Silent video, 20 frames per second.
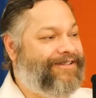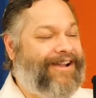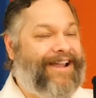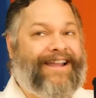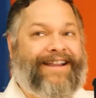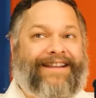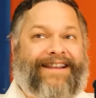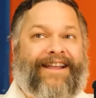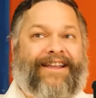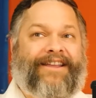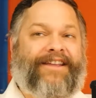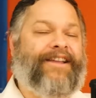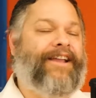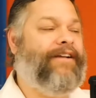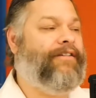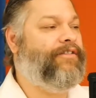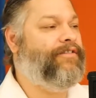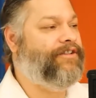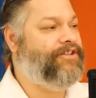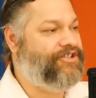right now you
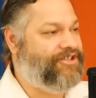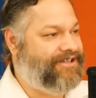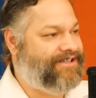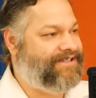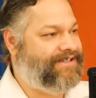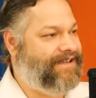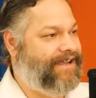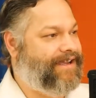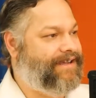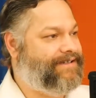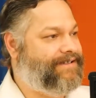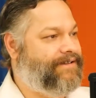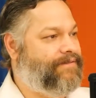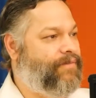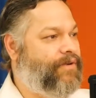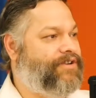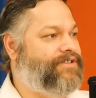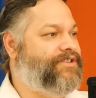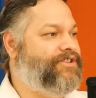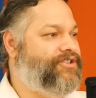got logistics and
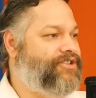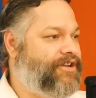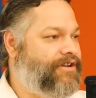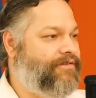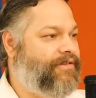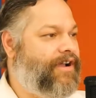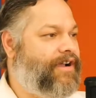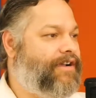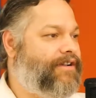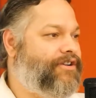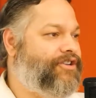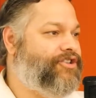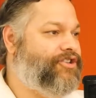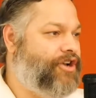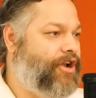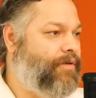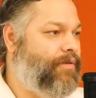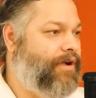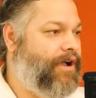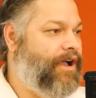where's the sheetrock going to
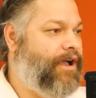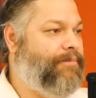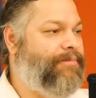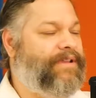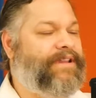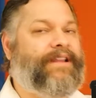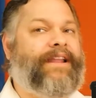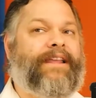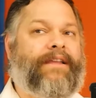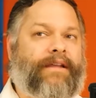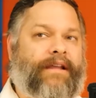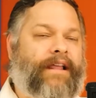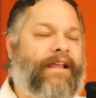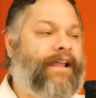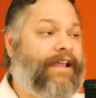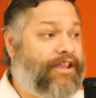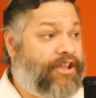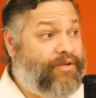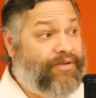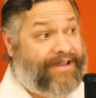show up, and uh,
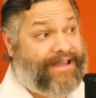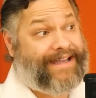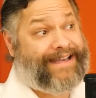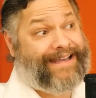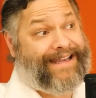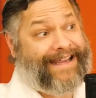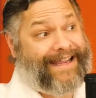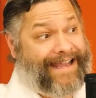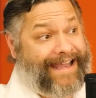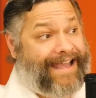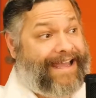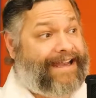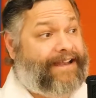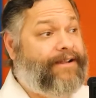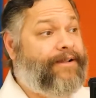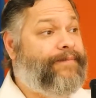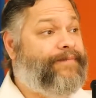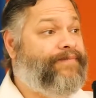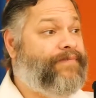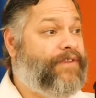you can get
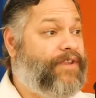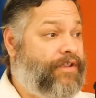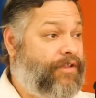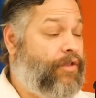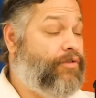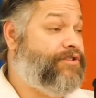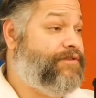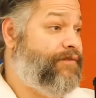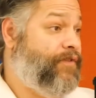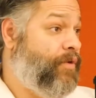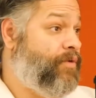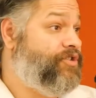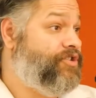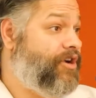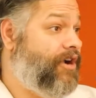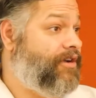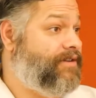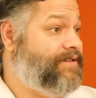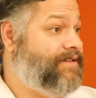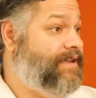those
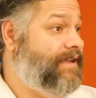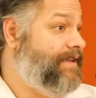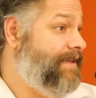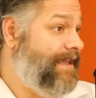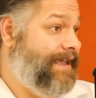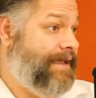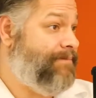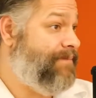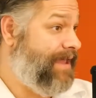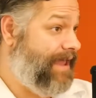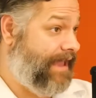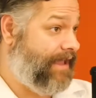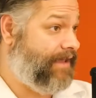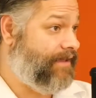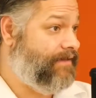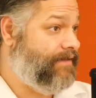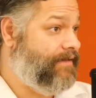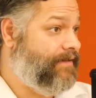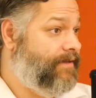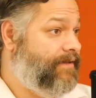flowcharts can get big.
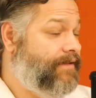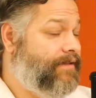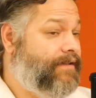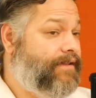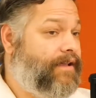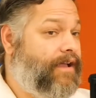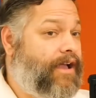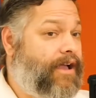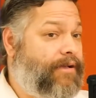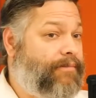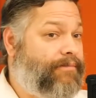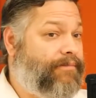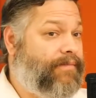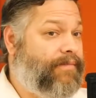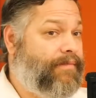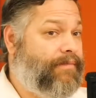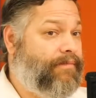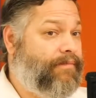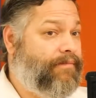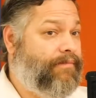Um,
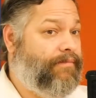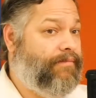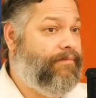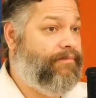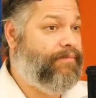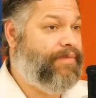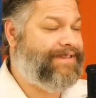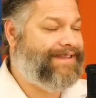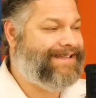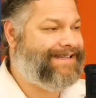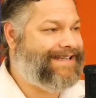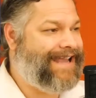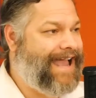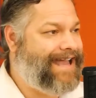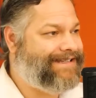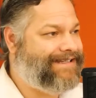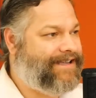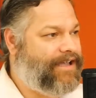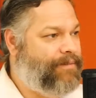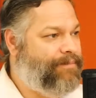but the
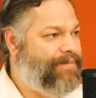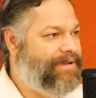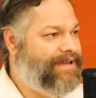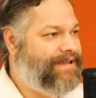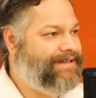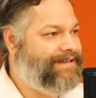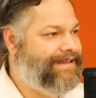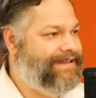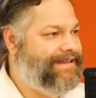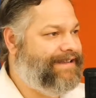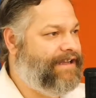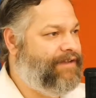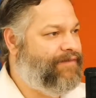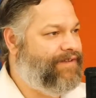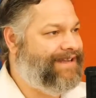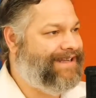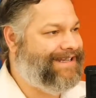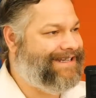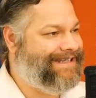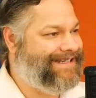SaaS company didn't
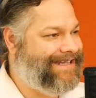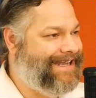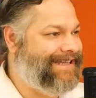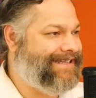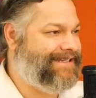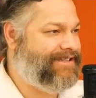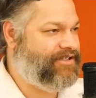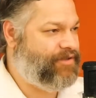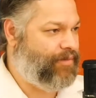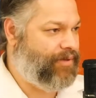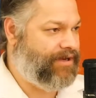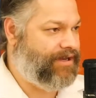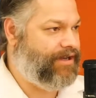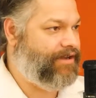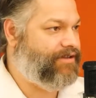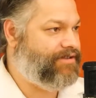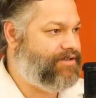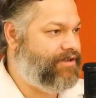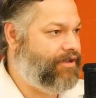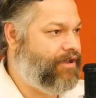even exist 20
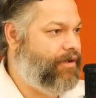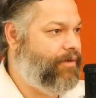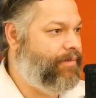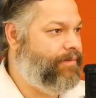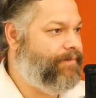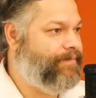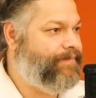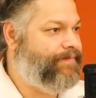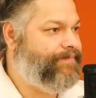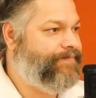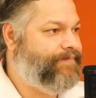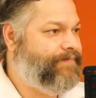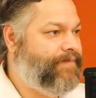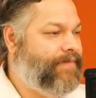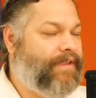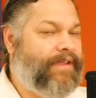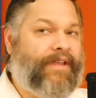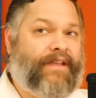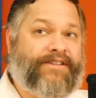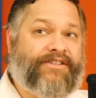years ago.
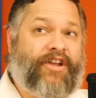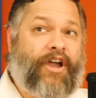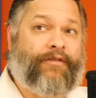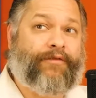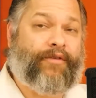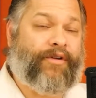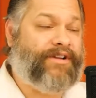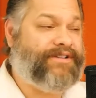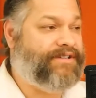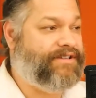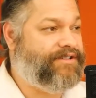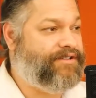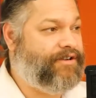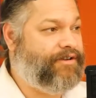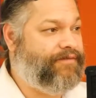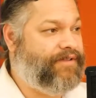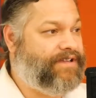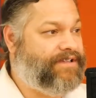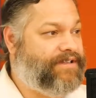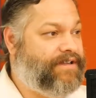Uh, software as a
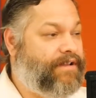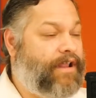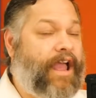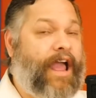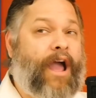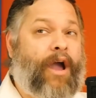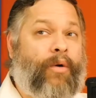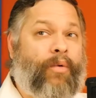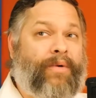service and the, how